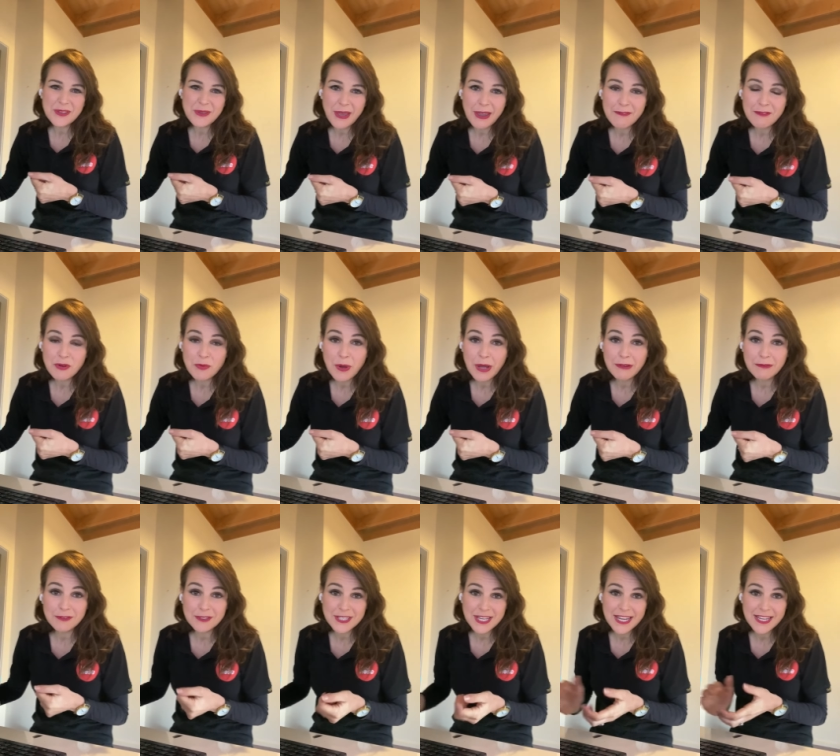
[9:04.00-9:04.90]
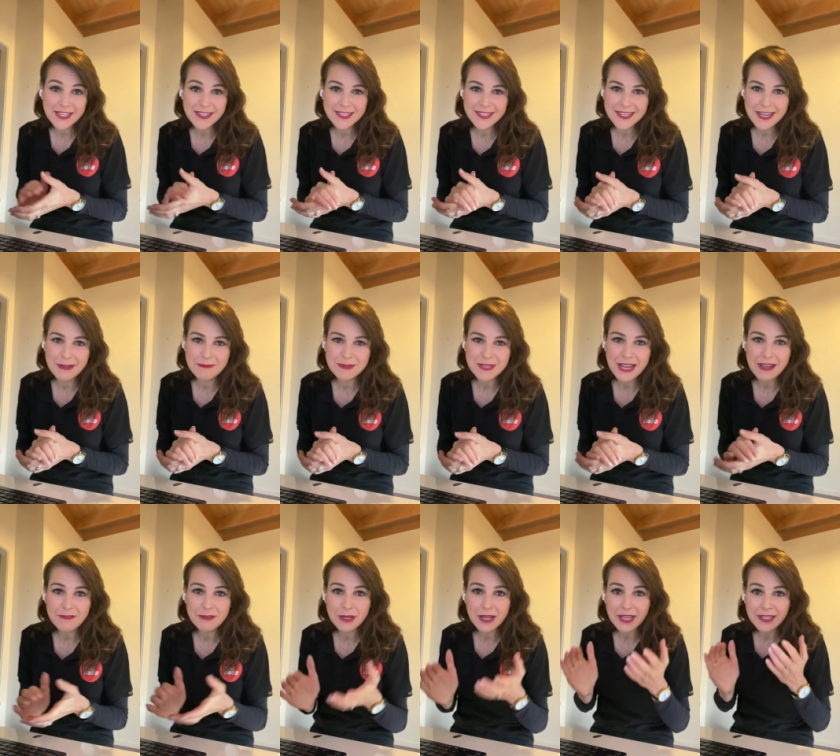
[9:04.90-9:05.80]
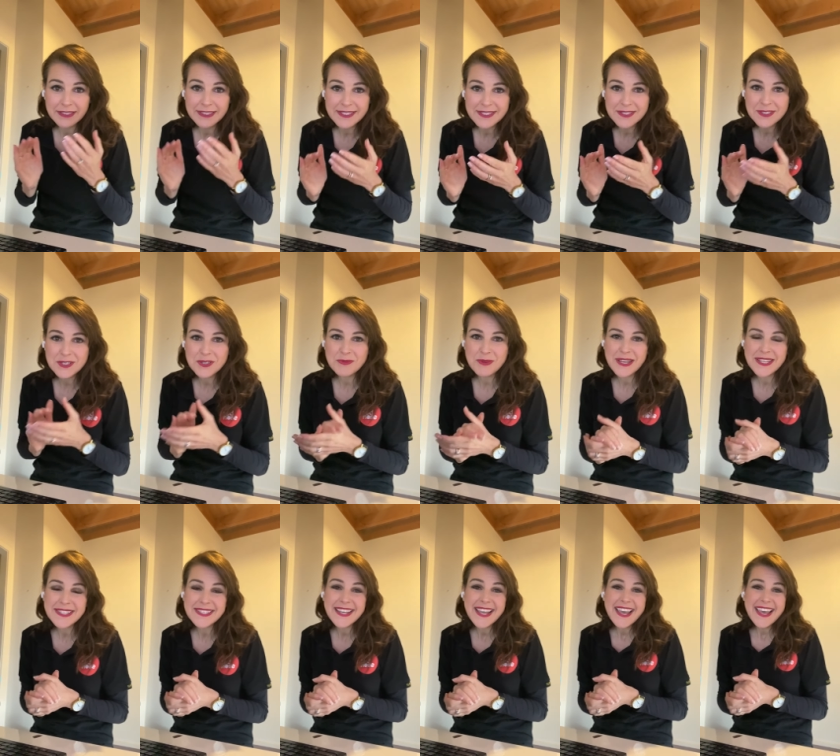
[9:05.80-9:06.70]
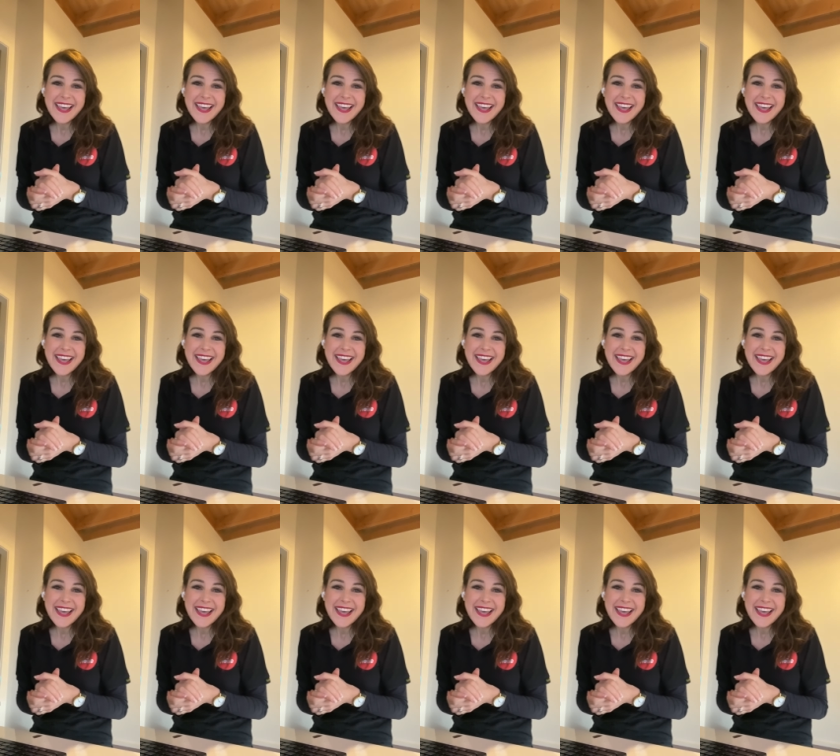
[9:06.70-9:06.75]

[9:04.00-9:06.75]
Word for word: you everyone for taking the time to have a, listen to us.